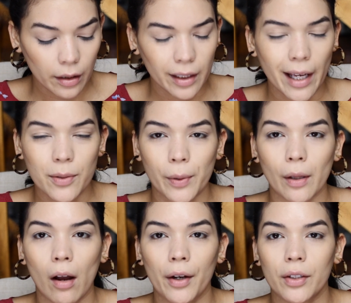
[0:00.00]
They last really
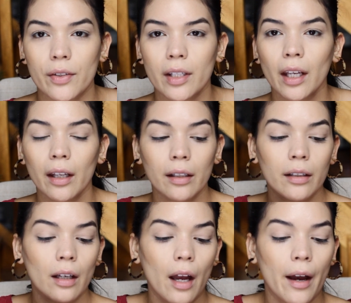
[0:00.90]
long on your
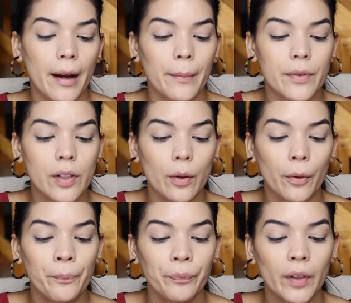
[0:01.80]
skin.
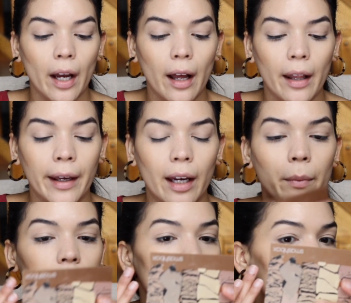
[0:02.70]
So like I
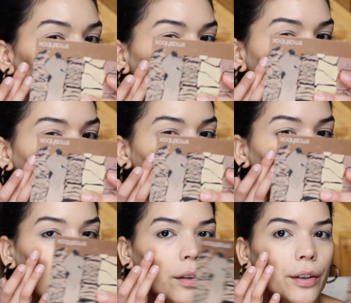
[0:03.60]
mentioned, I mixed the two
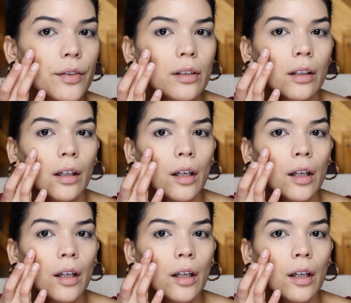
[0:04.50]
colors.